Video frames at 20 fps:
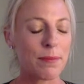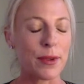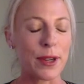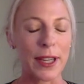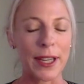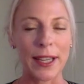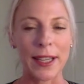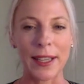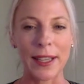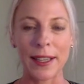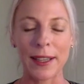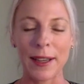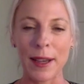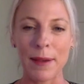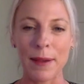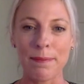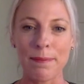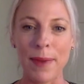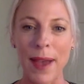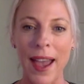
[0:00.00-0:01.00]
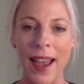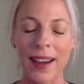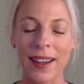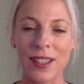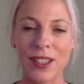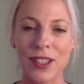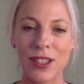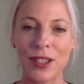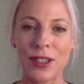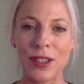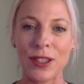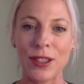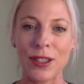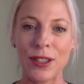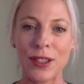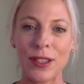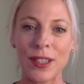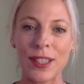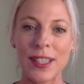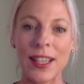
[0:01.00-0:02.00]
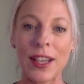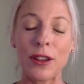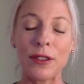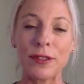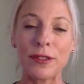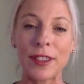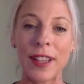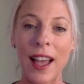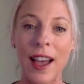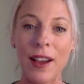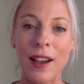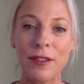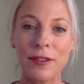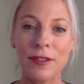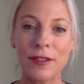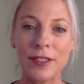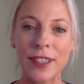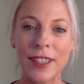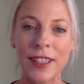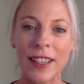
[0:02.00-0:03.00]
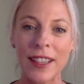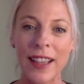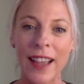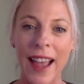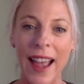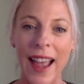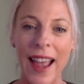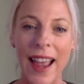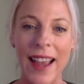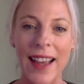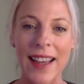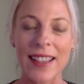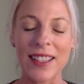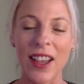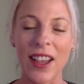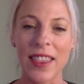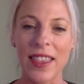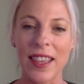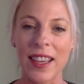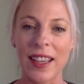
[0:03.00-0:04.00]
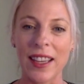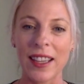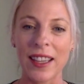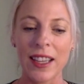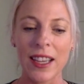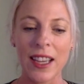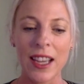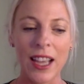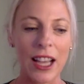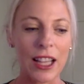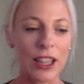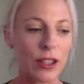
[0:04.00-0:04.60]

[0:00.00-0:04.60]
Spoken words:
bringing back to self-love. And I think